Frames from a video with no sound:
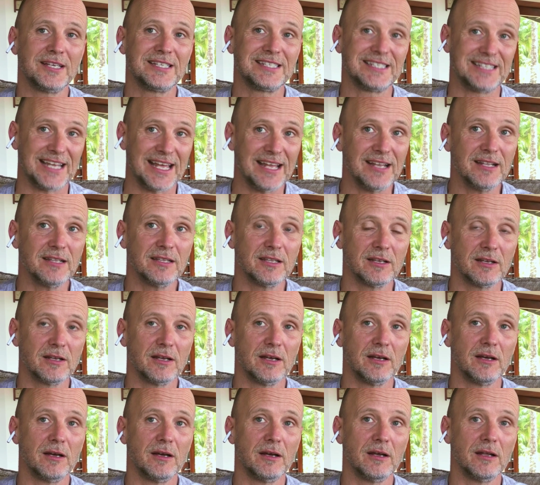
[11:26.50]
extend
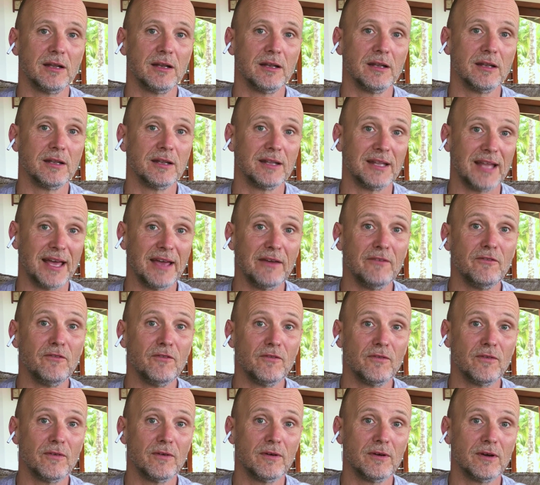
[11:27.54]
the
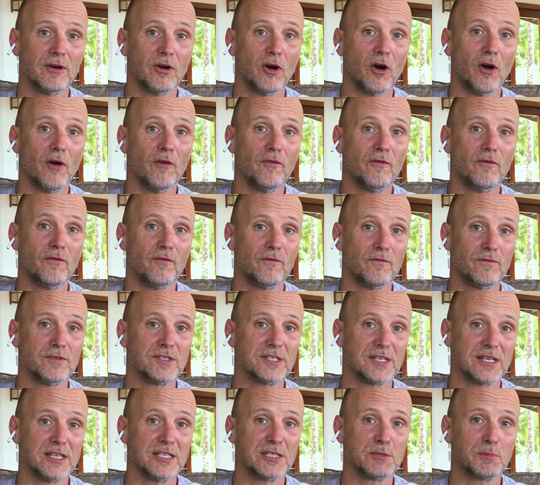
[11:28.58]
life of
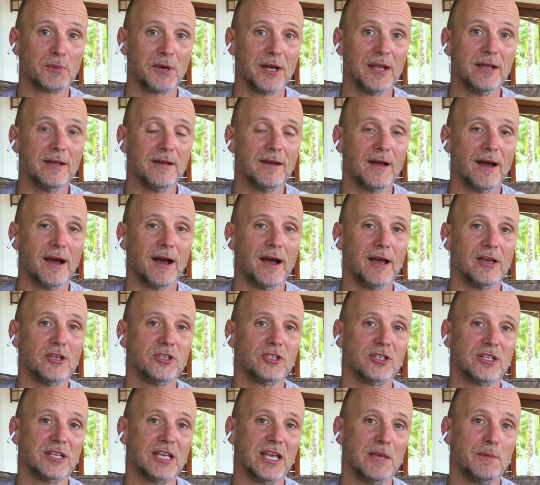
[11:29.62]
skin spray, I
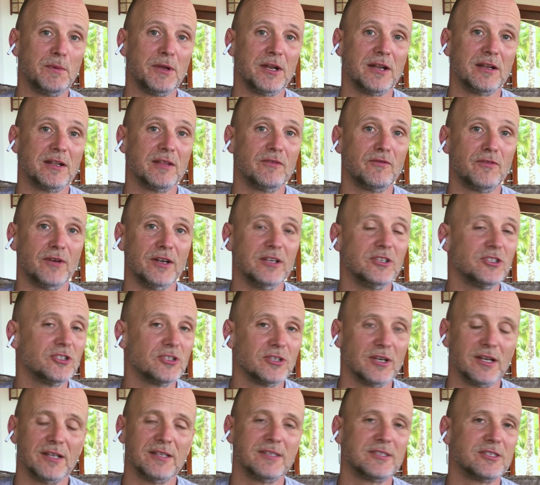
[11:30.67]
usually keep it in the
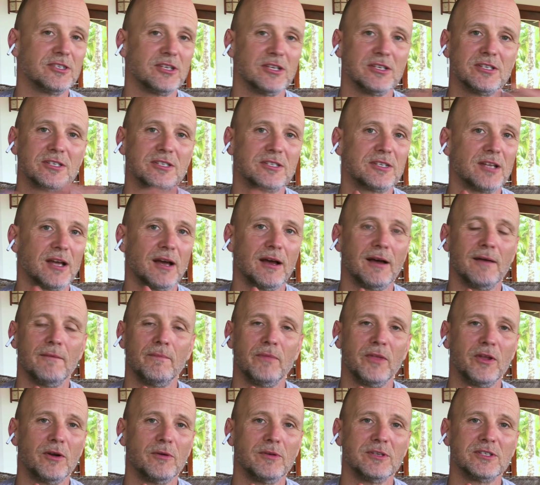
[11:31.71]
fridge. It's just,
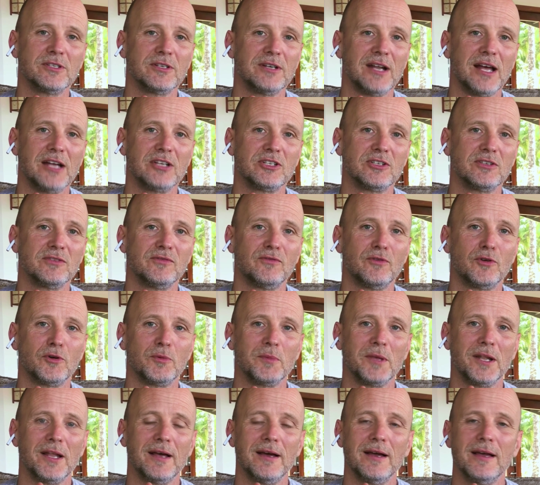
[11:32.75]
it's a natural
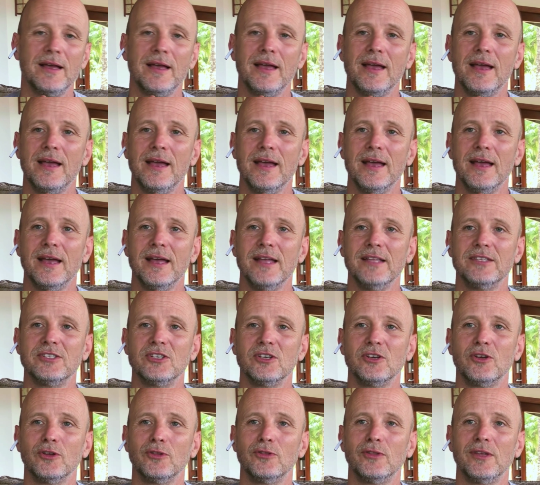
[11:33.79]
formula.
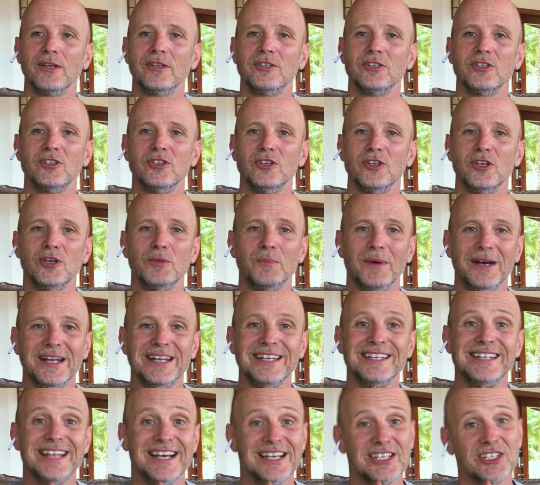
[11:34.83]
It's a good thing to do, but
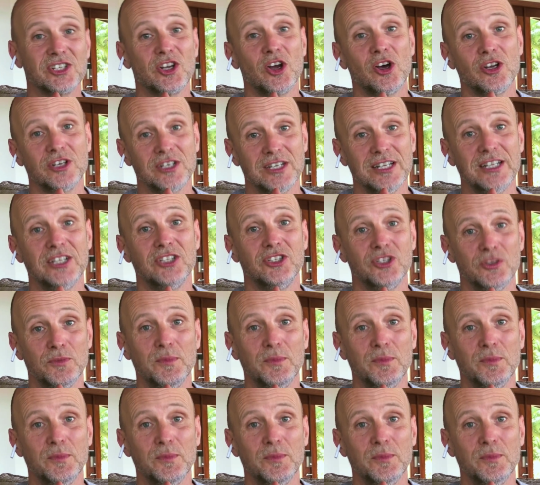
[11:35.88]
it does not need